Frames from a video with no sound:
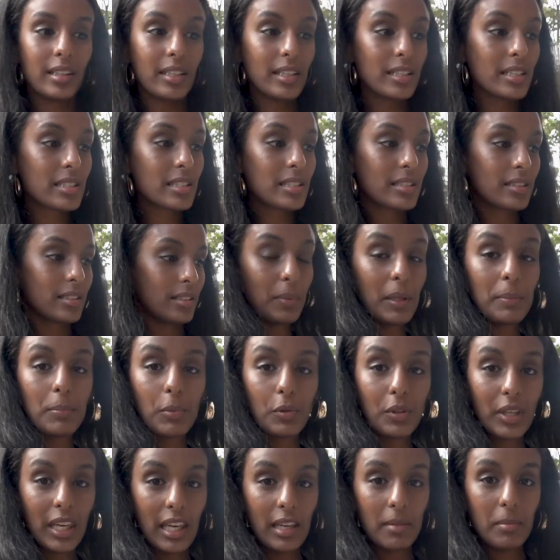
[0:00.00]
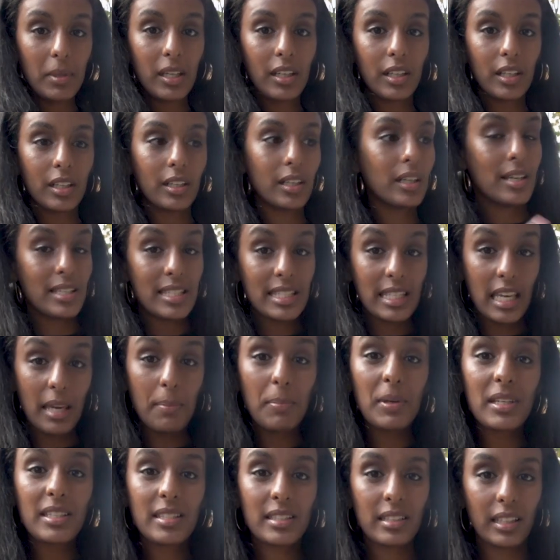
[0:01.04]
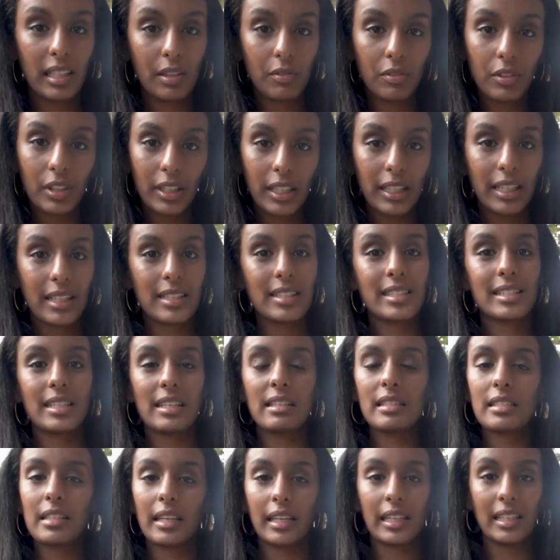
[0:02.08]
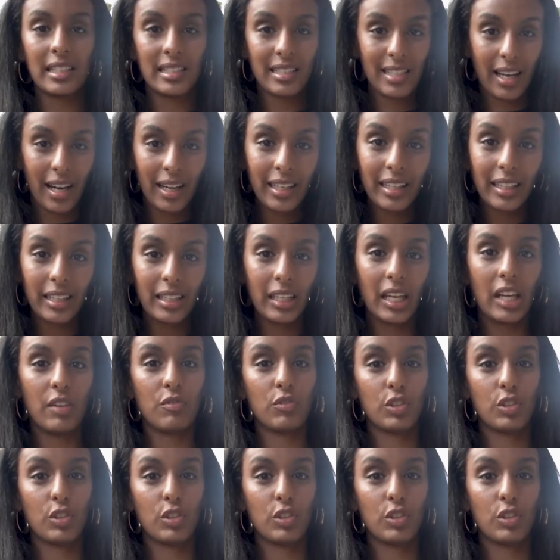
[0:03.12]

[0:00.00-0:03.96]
These people came here escaping slavery in states like Kentucky and